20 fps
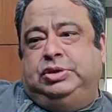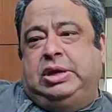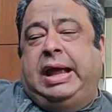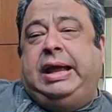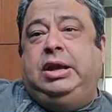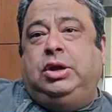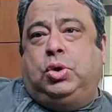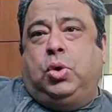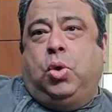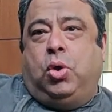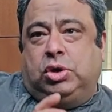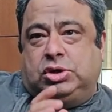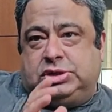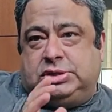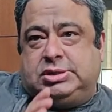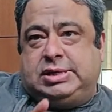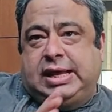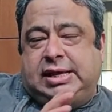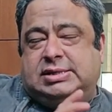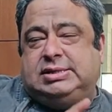
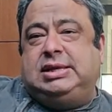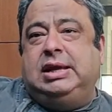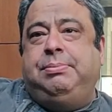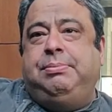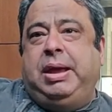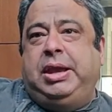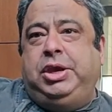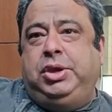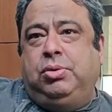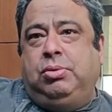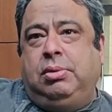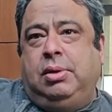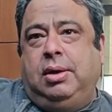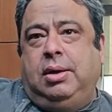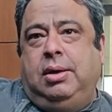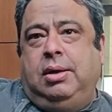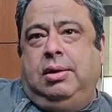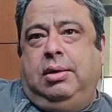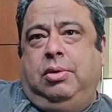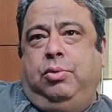9-course tasting menu
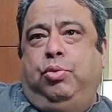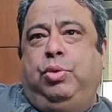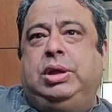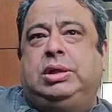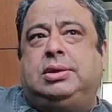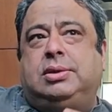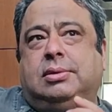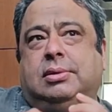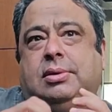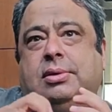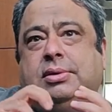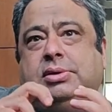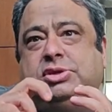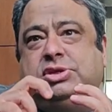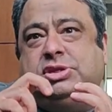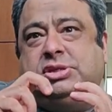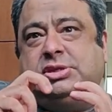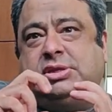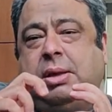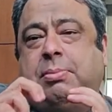with
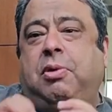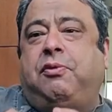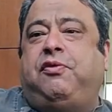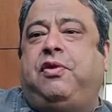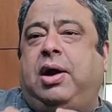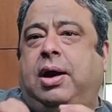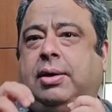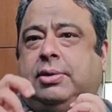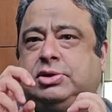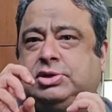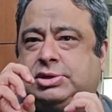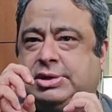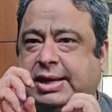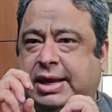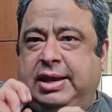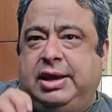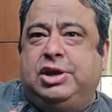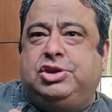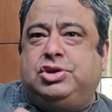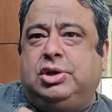some of our
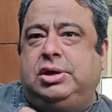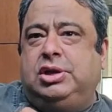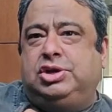signature